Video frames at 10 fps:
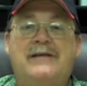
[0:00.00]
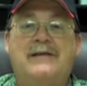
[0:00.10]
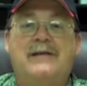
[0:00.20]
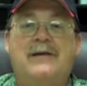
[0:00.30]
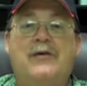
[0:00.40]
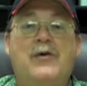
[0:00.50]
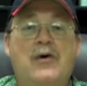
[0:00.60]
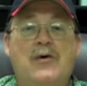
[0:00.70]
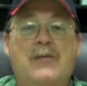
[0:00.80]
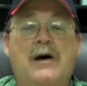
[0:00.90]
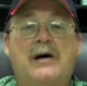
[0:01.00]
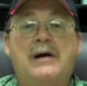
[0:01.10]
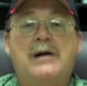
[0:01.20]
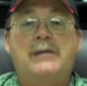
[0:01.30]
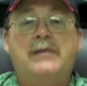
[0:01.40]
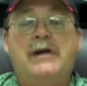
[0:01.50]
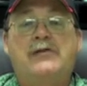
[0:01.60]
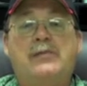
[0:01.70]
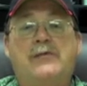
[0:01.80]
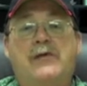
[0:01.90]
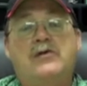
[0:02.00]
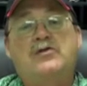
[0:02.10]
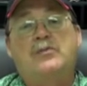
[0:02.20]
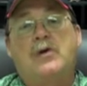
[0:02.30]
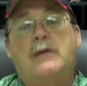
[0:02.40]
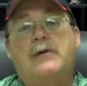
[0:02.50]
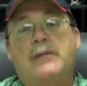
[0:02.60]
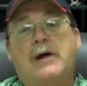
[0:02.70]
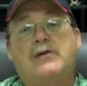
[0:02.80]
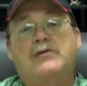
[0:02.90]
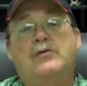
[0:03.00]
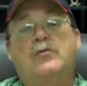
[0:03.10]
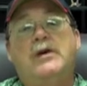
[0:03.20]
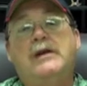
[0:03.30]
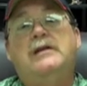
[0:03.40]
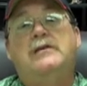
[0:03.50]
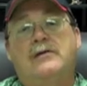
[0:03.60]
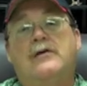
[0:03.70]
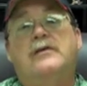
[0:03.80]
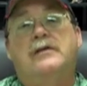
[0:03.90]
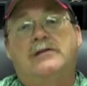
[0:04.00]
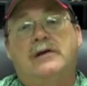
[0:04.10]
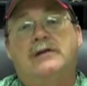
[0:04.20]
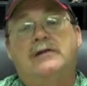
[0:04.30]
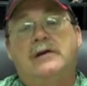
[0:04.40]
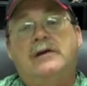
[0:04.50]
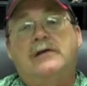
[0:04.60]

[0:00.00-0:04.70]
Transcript: or know about, but as a professional property manager, we need to know these things.